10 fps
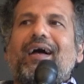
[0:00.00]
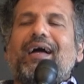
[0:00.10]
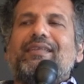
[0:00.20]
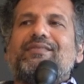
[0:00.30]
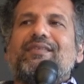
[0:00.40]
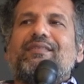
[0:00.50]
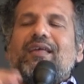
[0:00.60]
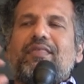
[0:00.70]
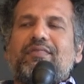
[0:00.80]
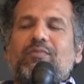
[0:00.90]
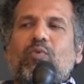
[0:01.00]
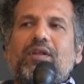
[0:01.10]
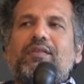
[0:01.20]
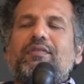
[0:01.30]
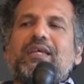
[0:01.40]
And the,
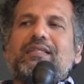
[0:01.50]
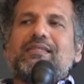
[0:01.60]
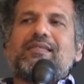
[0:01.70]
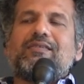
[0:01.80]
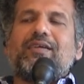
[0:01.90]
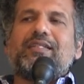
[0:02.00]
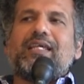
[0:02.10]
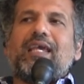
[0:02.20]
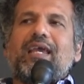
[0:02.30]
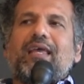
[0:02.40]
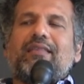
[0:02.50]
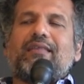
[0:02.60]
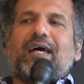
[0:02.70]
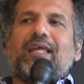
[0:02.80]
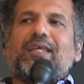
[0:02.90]
one of the things is this idea
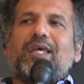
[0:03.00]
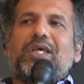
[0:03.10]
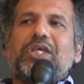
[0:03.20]
that,